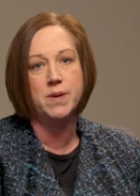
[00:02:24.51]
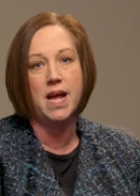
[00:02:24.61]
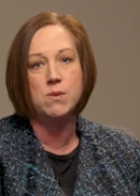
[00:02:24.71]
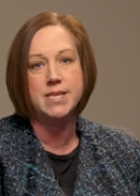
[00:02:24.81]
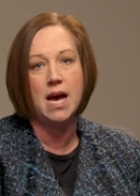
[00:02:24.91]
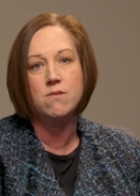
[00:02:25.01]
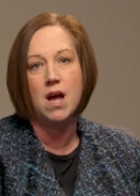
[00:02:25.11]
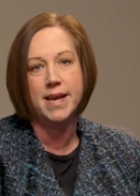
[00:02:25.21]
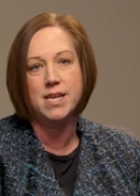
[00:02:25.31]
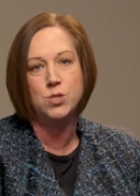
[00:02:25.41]
When I was out
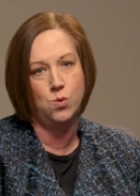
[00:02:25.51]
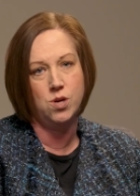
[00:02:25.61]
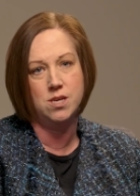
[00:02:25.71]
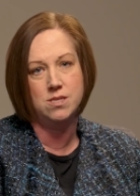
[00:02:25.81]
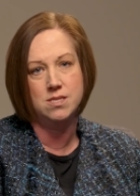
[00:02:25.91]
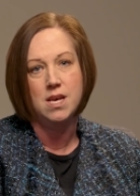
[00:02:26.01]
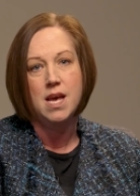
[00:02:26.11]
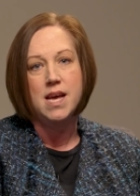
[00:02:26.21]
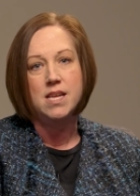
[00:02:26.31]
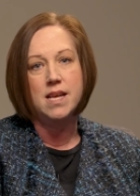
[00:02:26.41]
knocking doors,
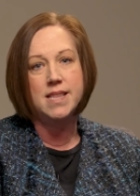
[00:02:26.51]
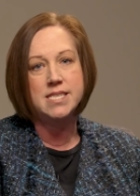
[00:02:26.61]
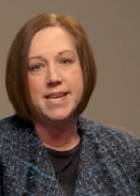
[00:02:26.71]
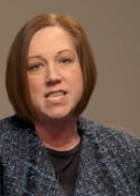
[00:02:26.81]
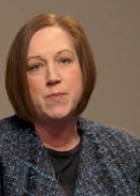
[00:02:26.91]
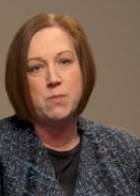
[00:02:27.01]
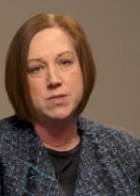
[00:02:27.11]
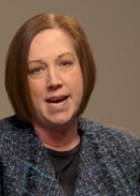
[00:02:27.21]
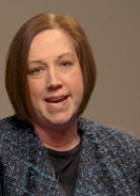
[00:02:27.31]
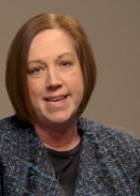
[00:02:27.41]
listening to
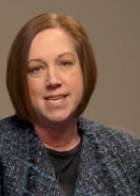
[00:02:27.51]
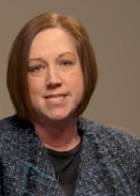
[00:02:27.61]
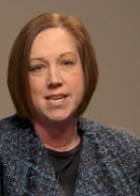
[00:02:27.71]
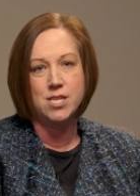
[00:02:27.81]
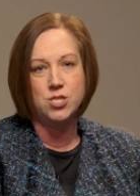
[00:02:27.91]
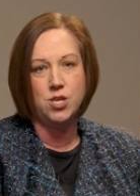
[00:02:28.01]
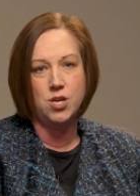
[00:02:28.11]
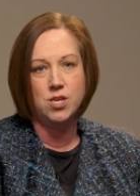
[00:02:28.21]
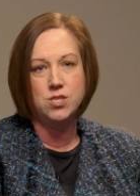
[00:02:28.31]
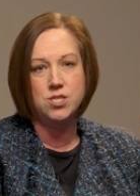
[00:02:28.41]
people's ideas and
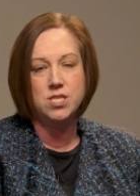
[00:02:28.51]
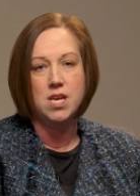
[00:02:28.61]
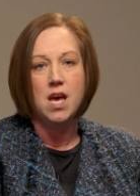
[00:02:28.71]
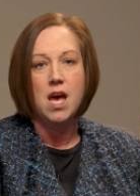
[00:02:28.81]
concerns,